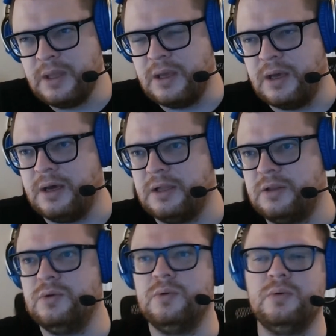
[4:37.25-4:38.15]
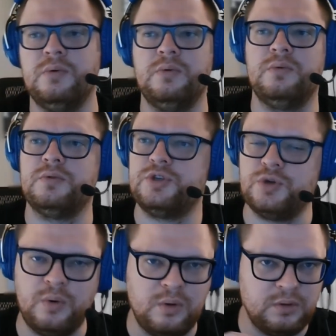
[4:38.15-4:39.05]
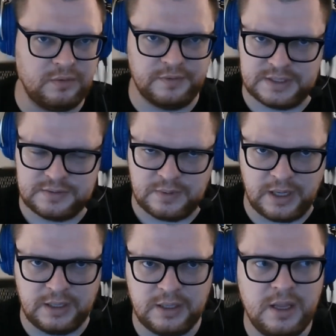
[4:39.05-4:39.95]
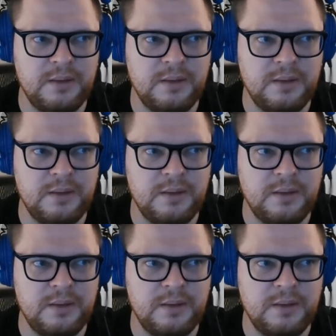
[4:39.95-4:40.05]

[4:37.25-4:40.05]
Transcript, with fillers: uh, to show all of this, right?